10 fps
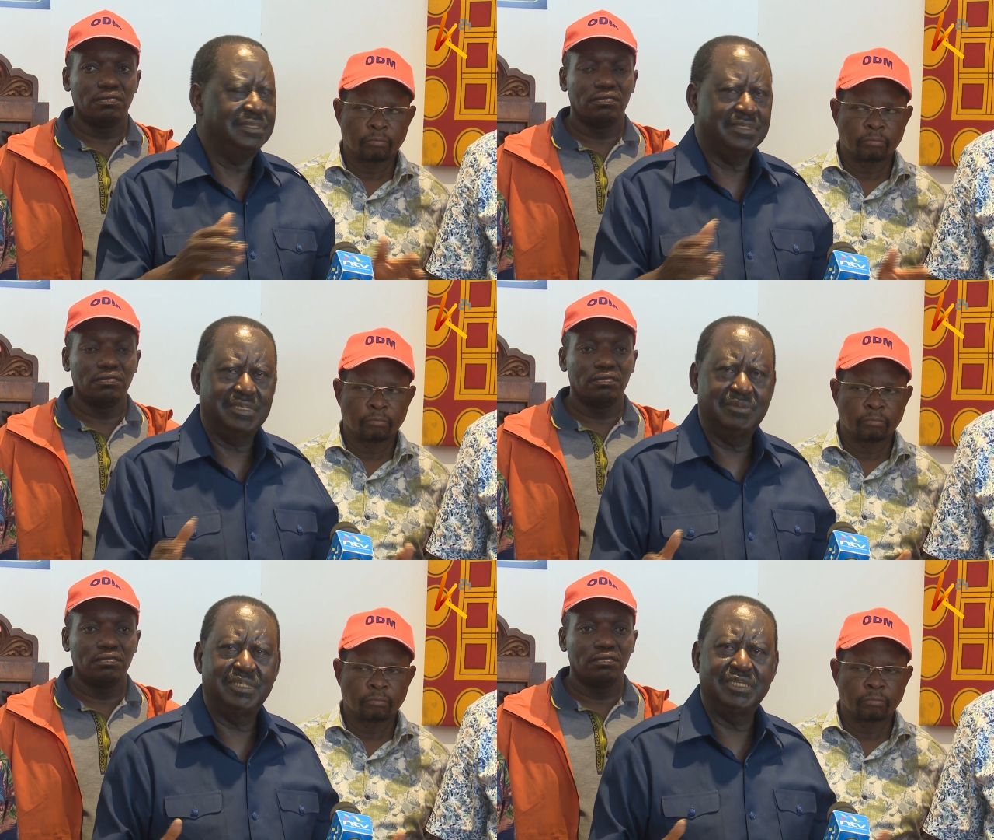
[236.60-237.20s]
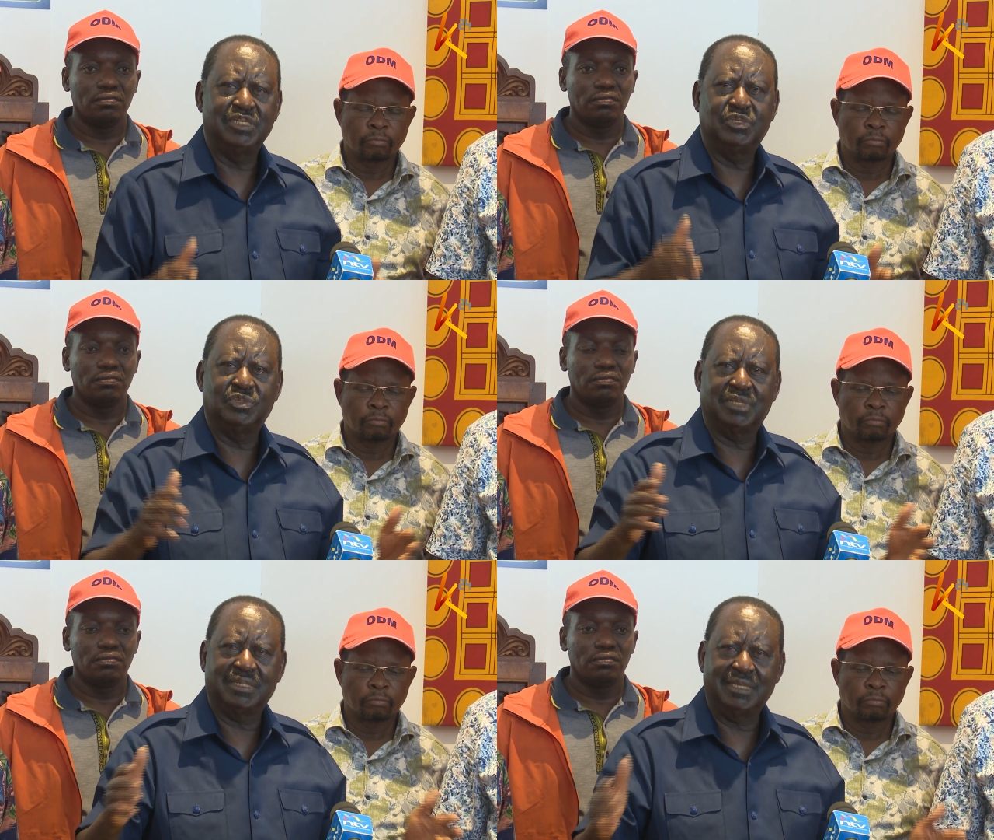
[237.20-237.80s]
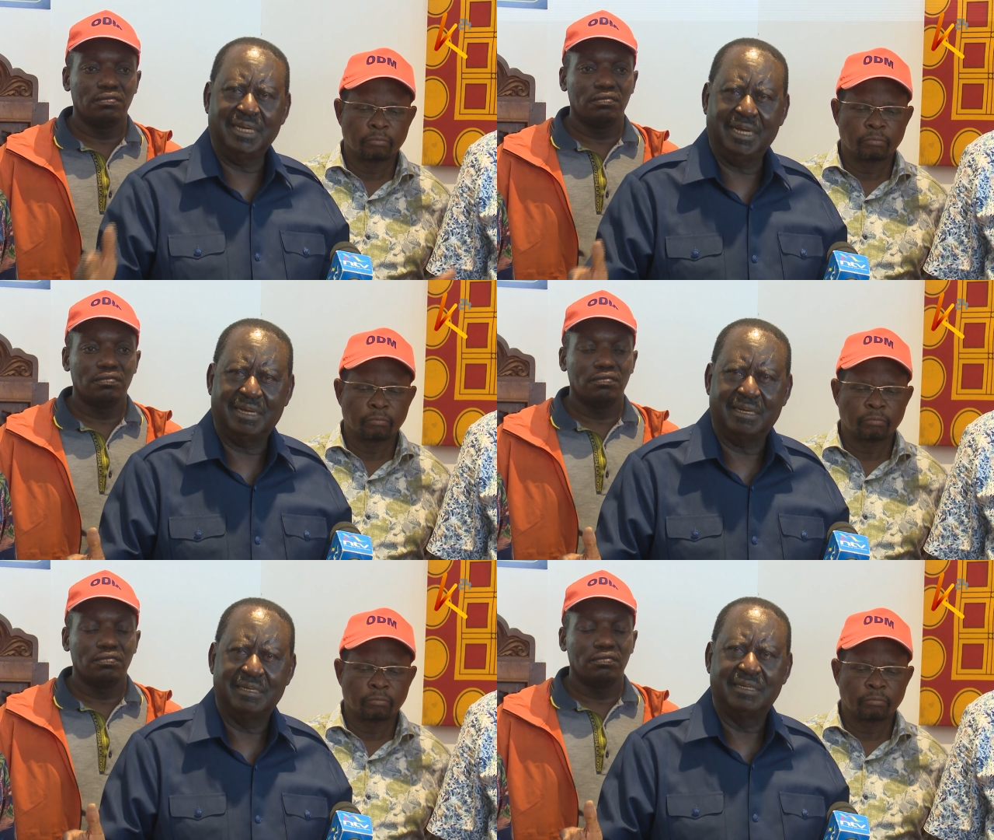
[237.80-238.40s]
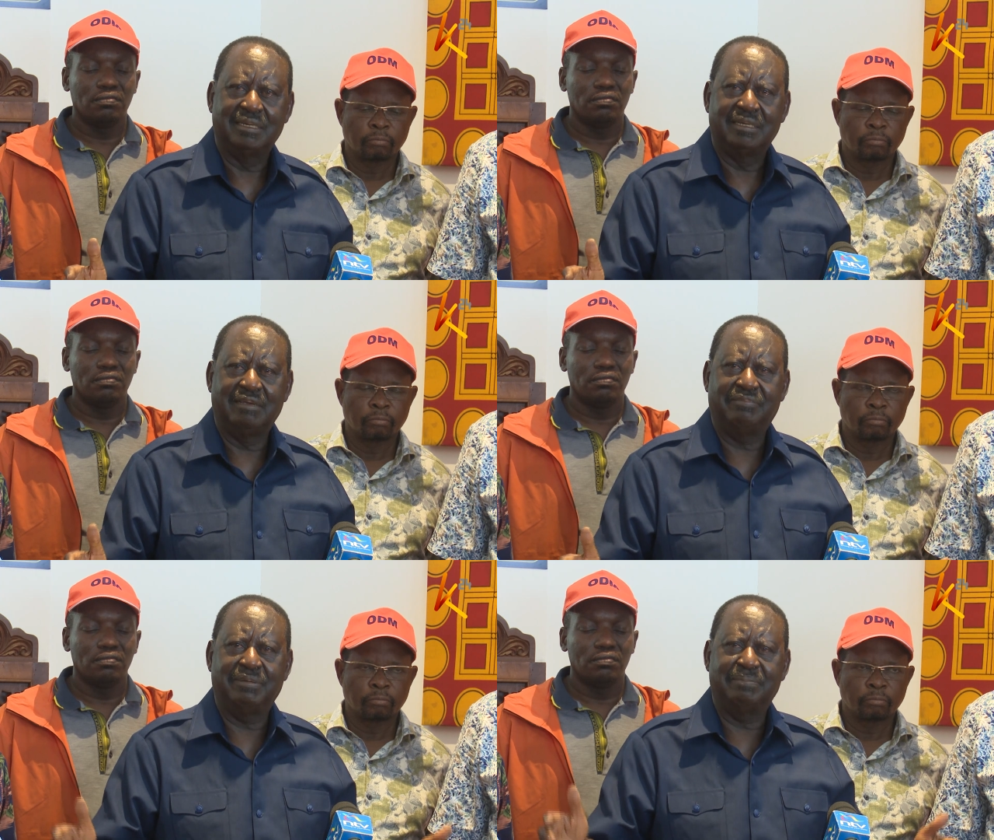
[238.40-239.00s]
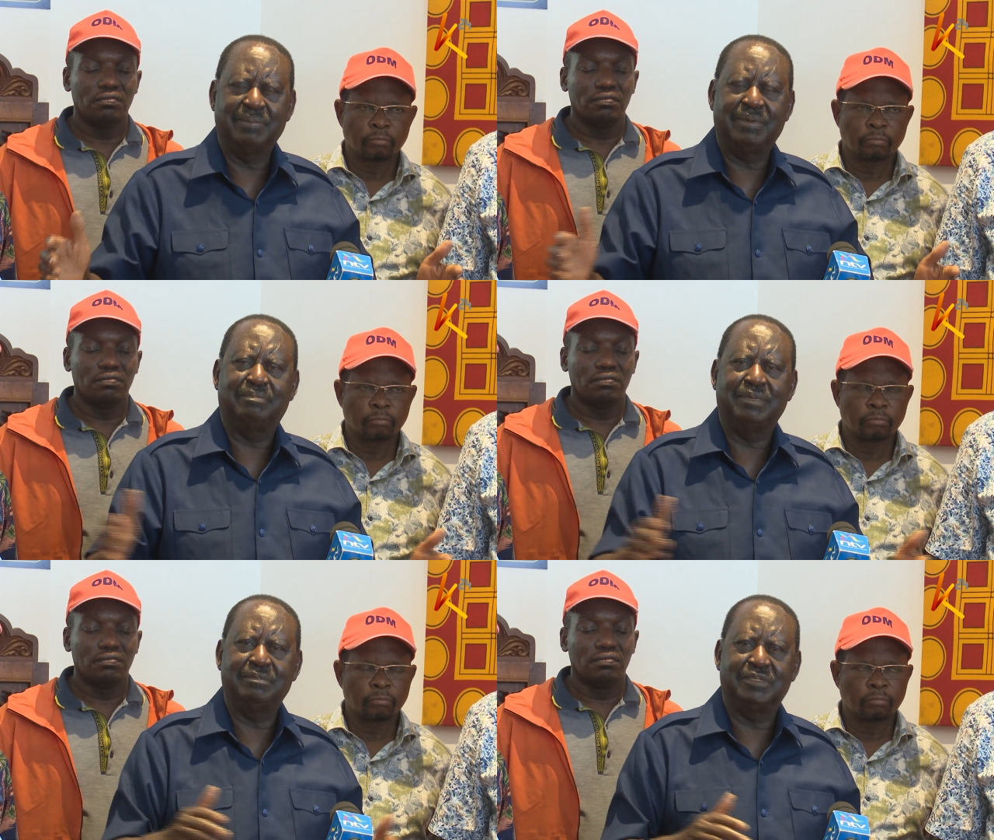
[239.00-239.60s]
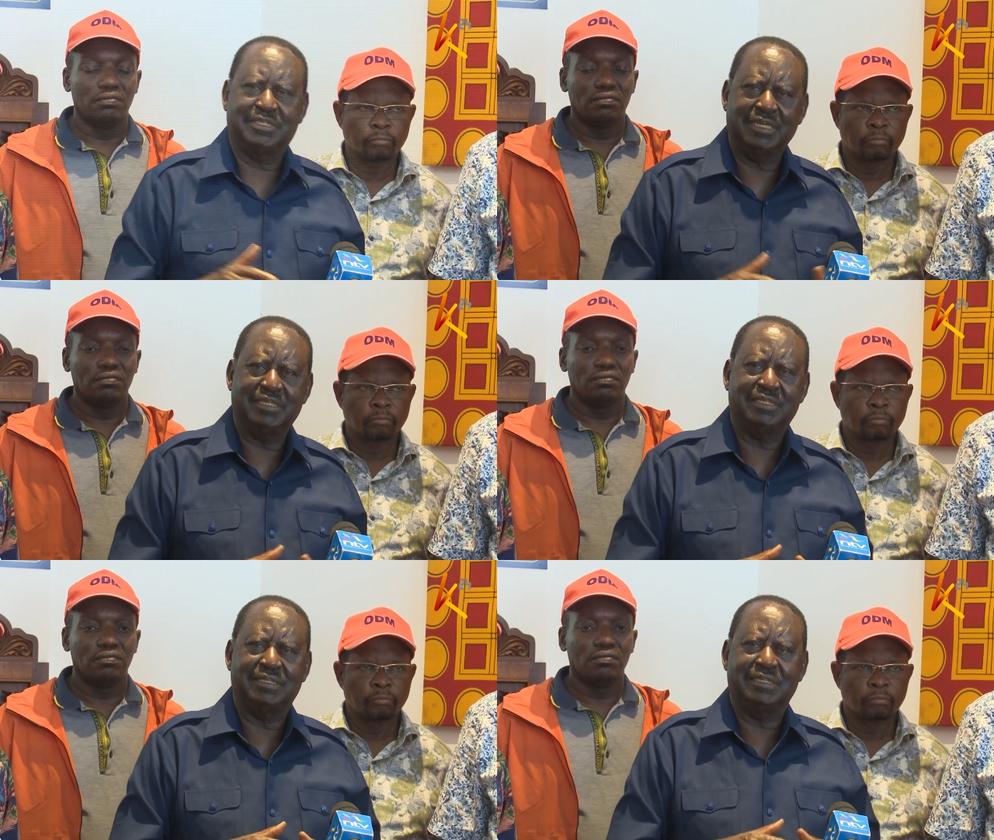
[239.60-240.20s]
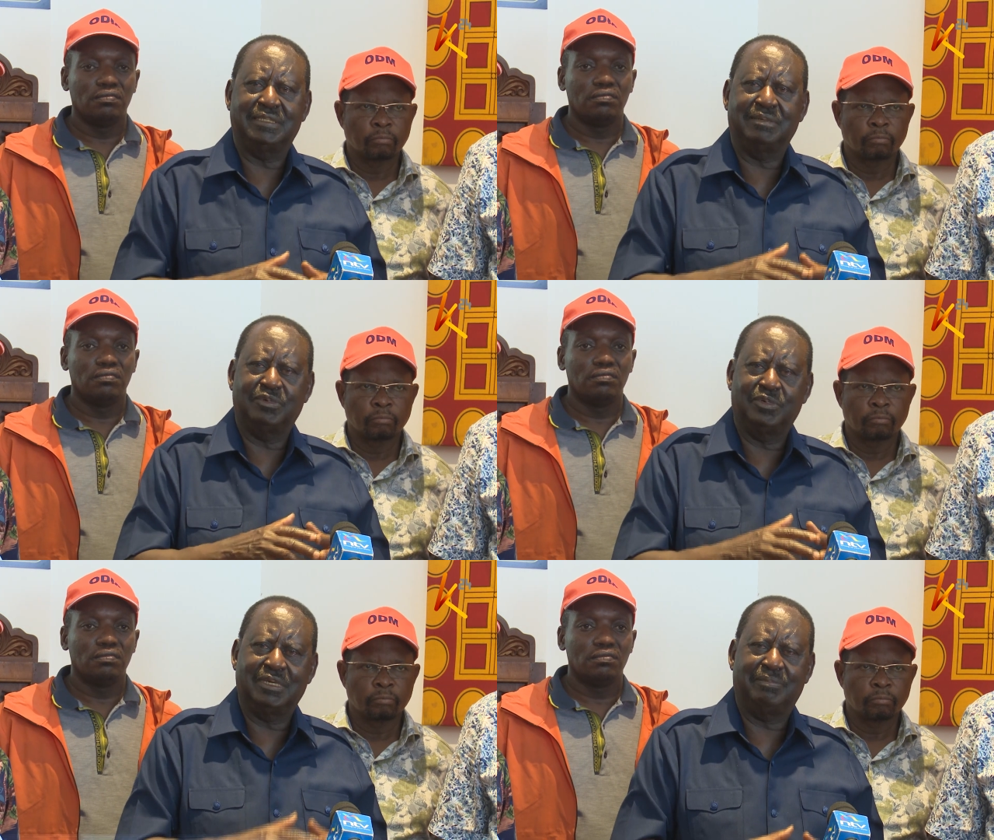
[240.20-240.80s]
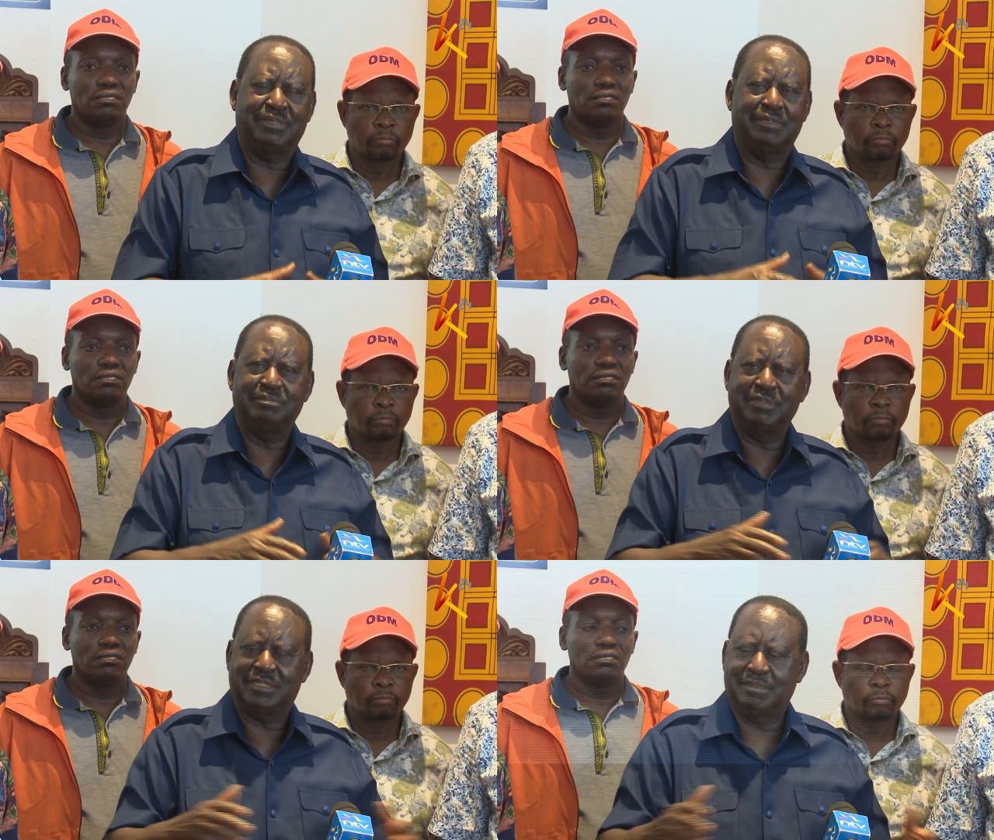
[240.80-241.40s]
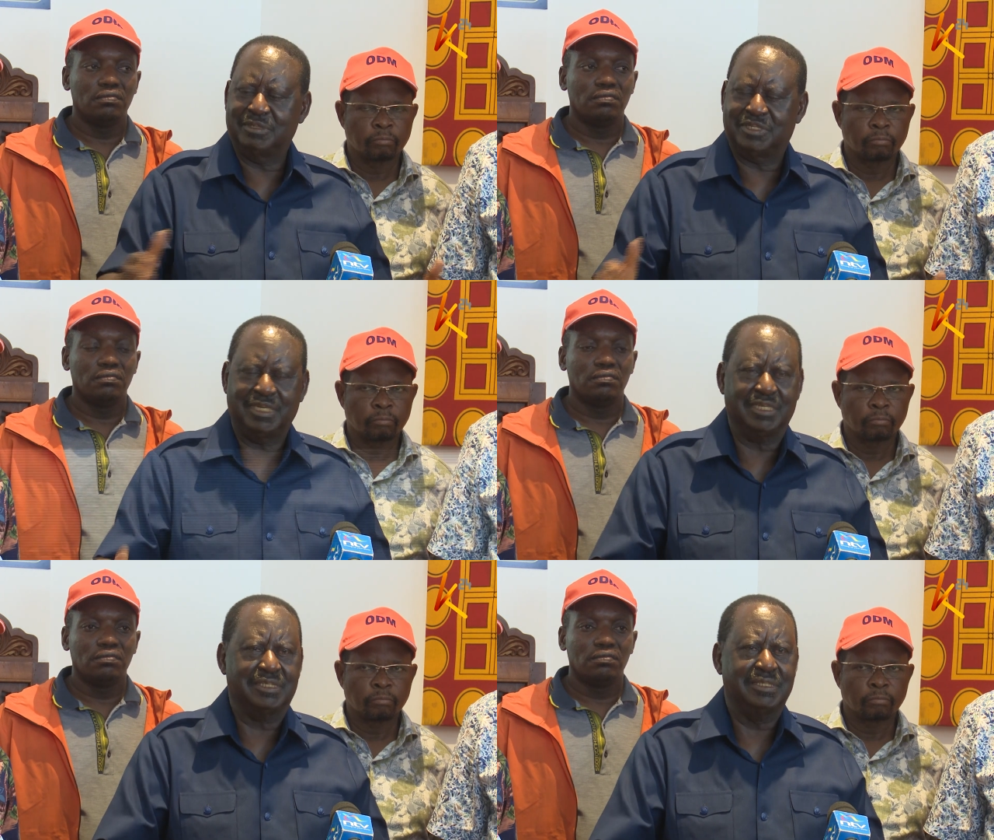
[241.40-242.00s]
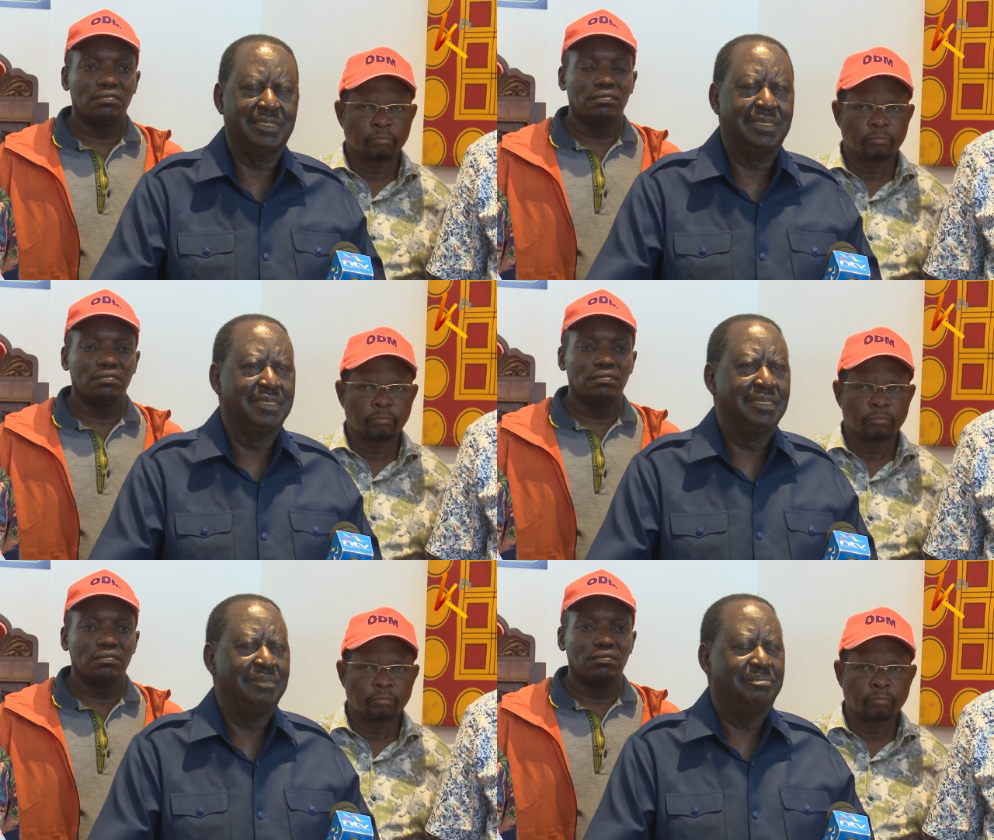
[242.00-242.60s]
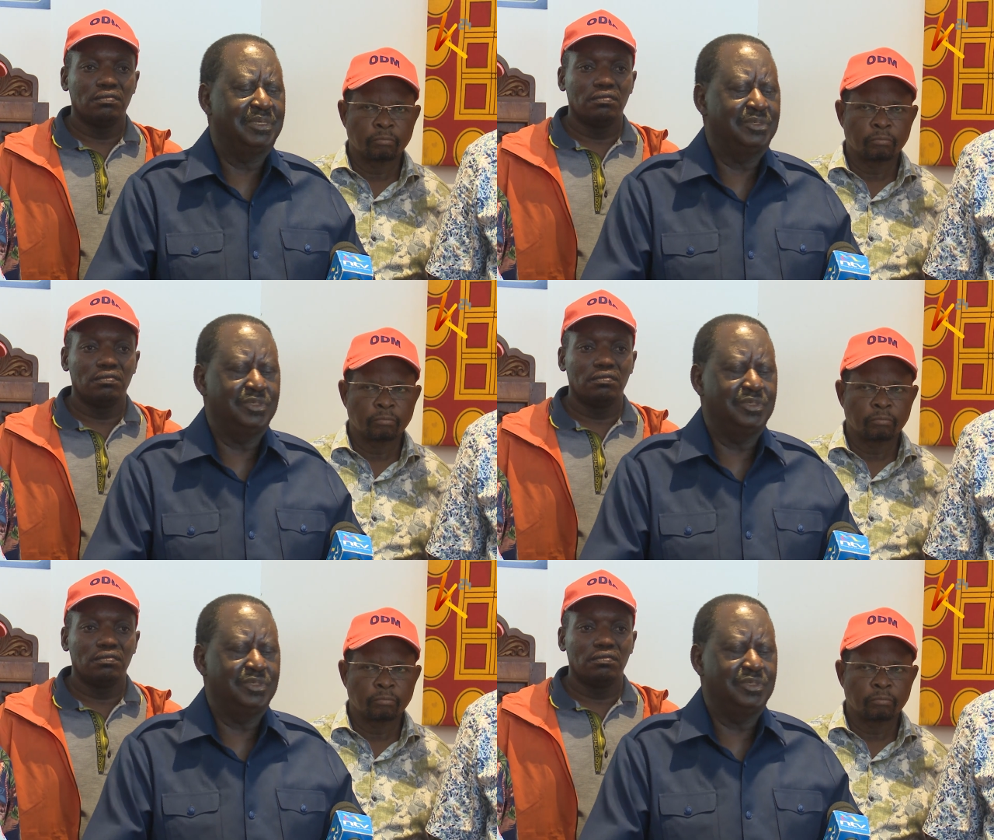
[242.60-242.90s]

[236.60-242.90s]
Speaker 1: deal with issues as they are. If some people have made mistakes, let them own up that they made some mistakes. But do